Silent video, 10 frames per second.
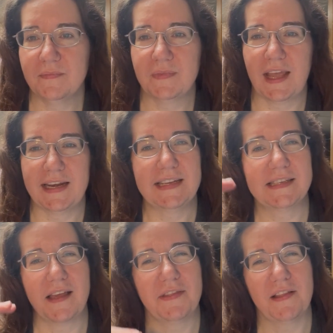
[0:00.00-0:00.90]

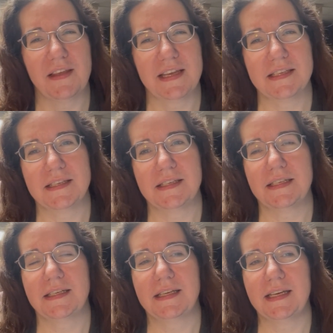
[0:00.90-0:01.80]
is on the
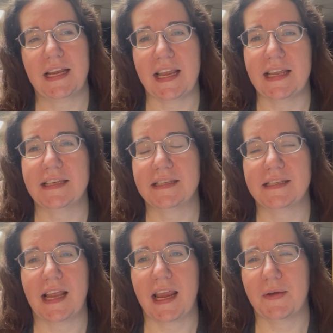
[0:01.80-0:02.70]
list
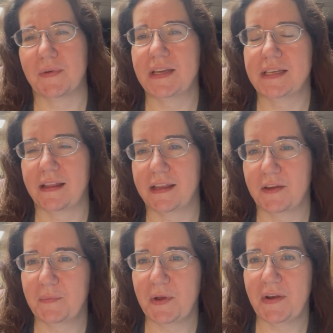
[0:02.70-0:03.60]
is a retelling
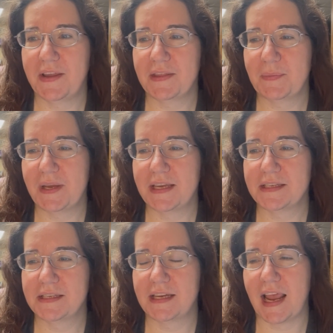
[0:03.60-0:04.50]
of Beauty and the
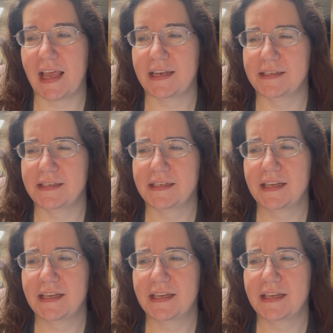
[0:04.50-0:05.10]
Beast, and